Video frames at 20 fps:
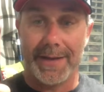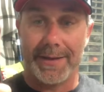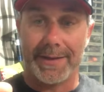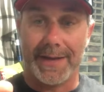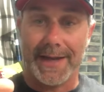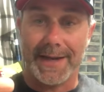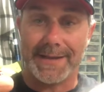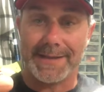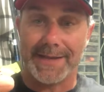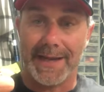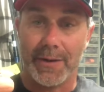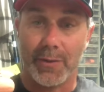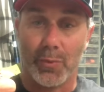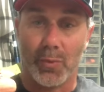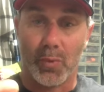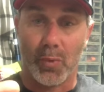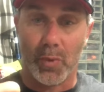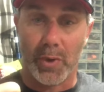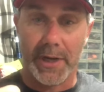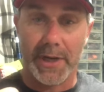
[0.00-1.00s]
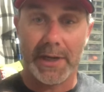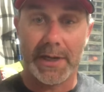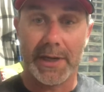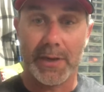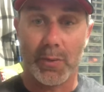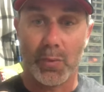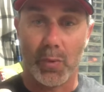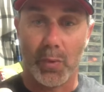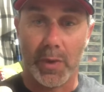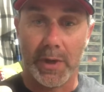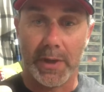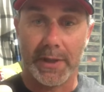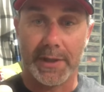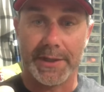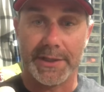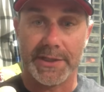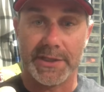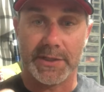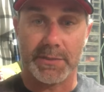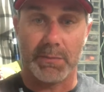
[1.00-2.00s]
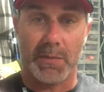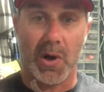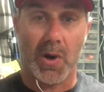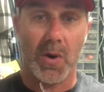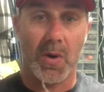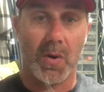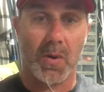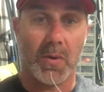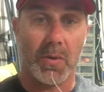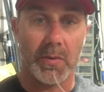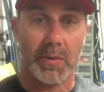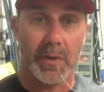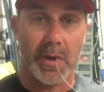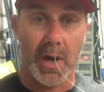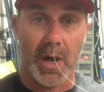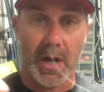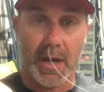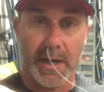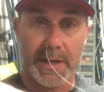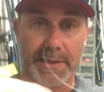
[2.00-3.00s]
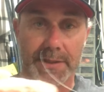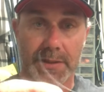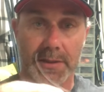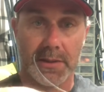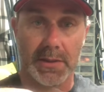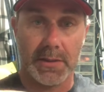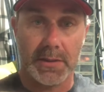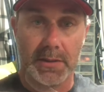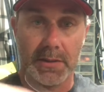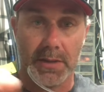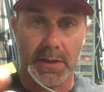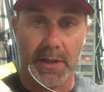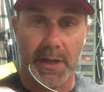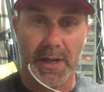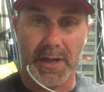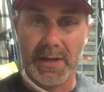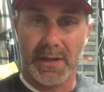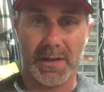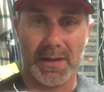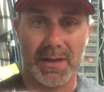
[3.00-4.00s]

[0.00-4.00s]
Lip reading: That is a really, really small knot, okay?